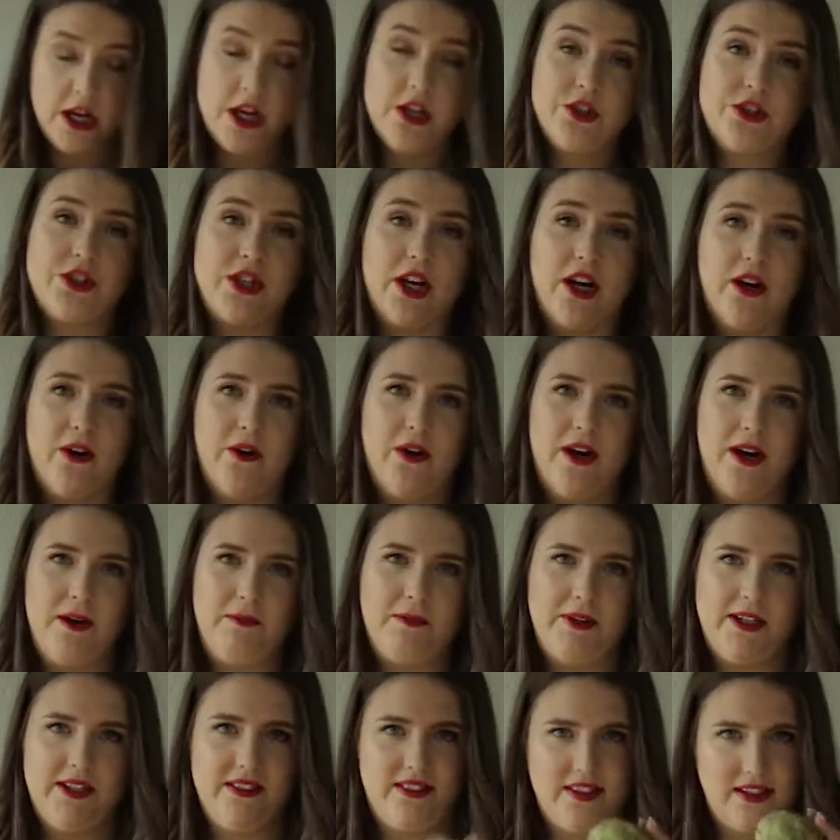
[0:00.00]
So I'm
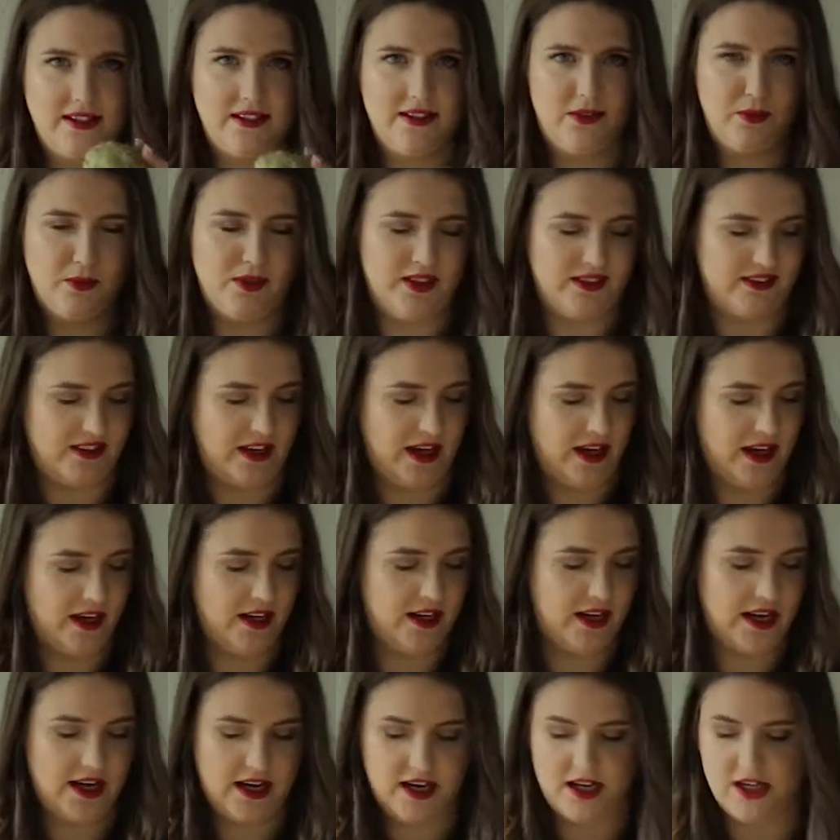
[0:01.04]
going to set this one
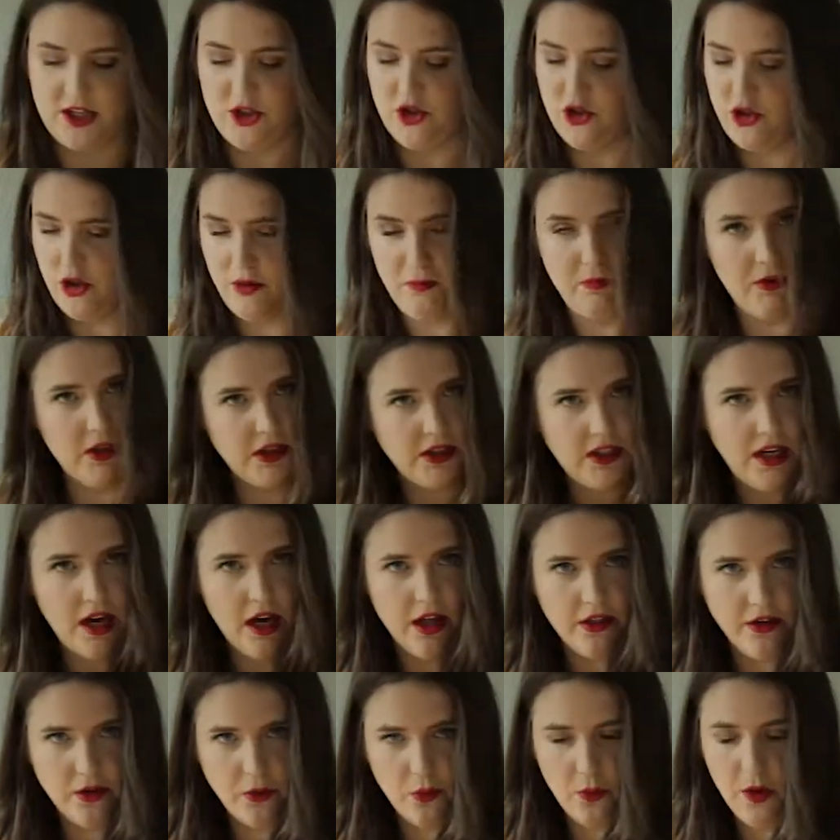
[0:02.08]
aside and jump on the
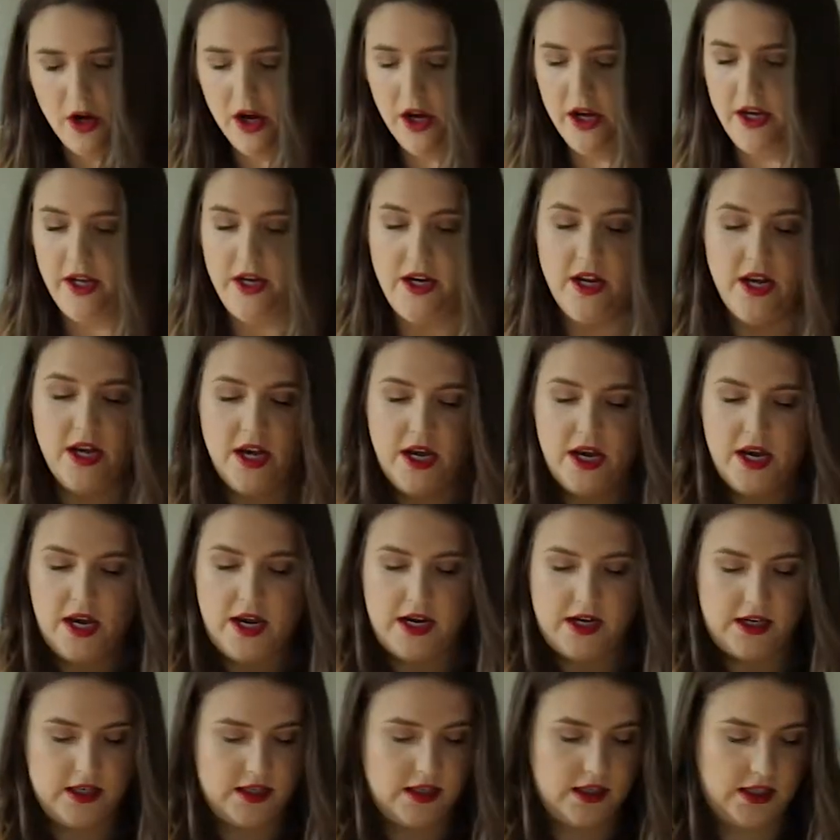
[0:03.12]
other one.
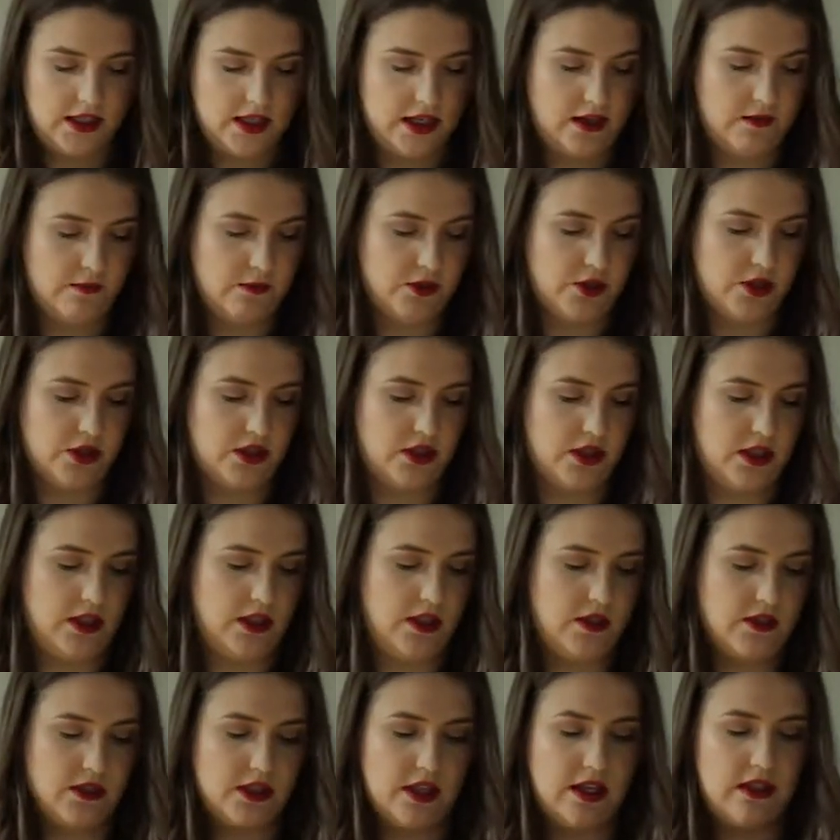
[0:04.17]
And again, we're just going to
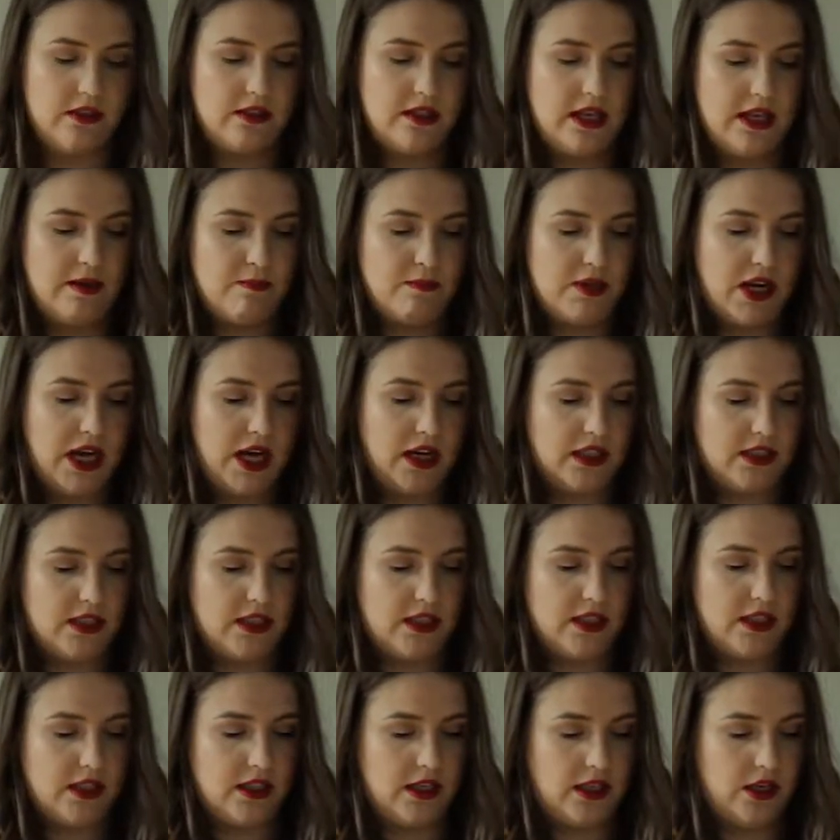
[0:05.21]
use that same
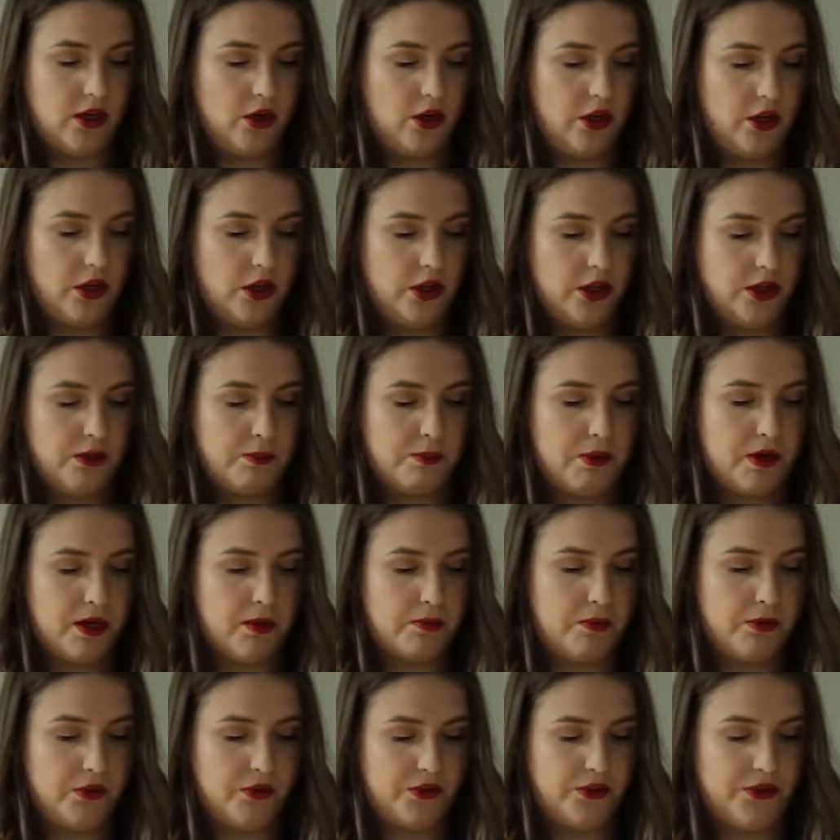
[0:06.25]
tactic, get all the
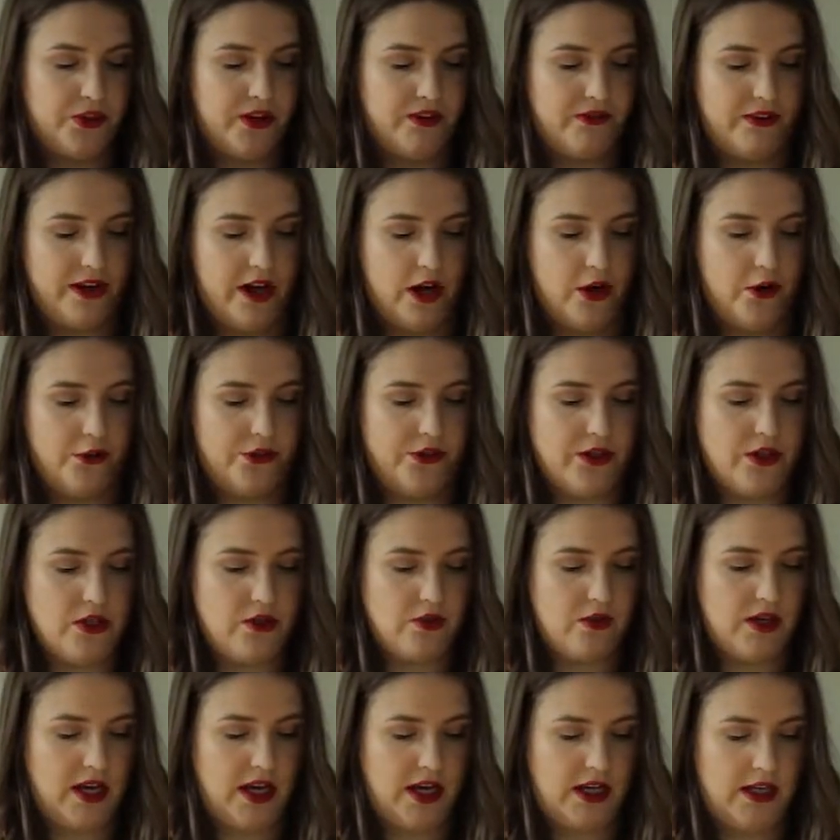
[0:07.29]
purple stuff out that
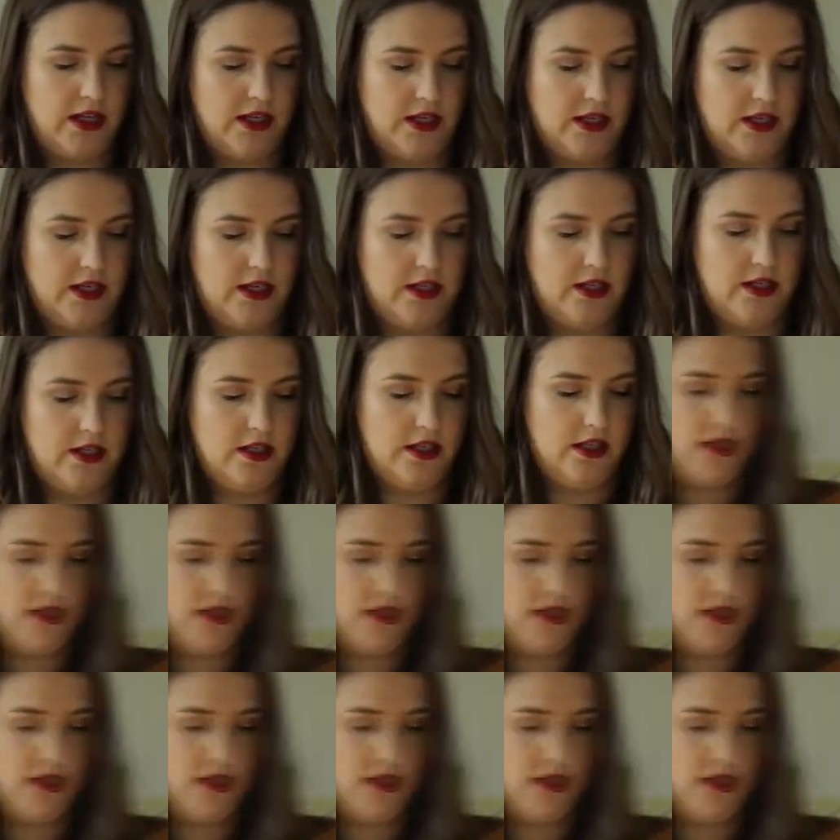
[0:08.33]
you can.